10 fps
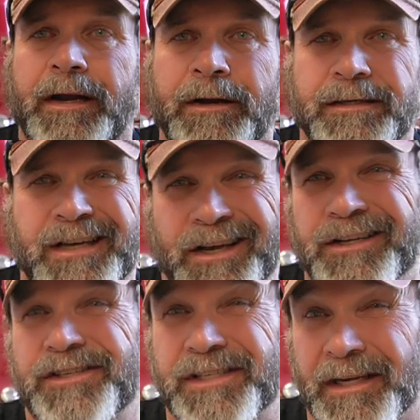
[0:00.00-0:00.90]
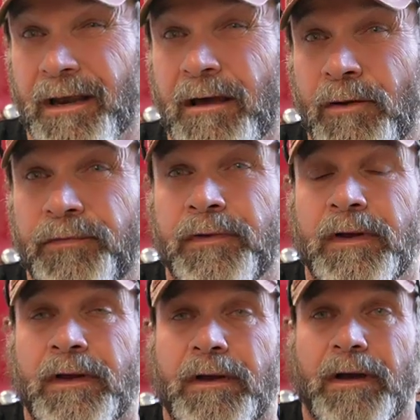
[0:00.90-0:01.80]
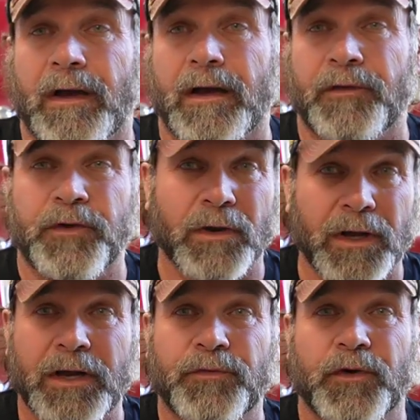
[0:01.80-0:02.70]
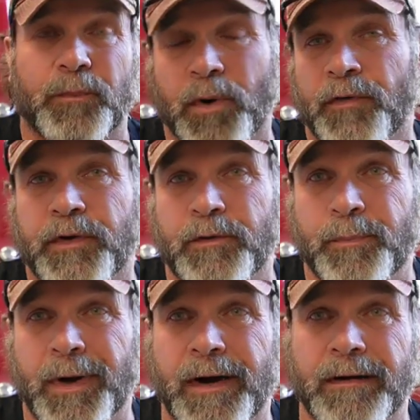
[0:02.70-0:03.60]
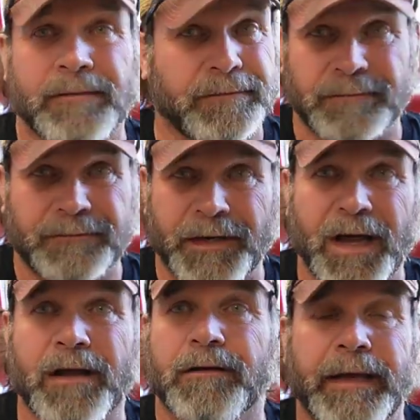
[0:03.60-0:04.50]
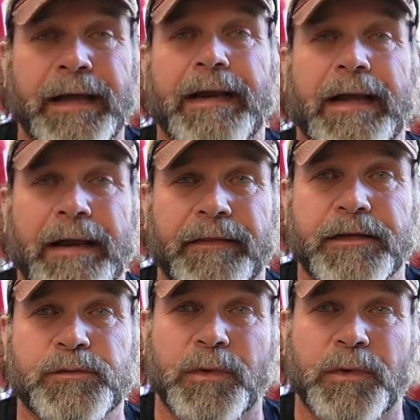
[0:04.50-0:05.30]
here is a good seal off. If you're looking for a perfect repair, you're not going to get it out of this.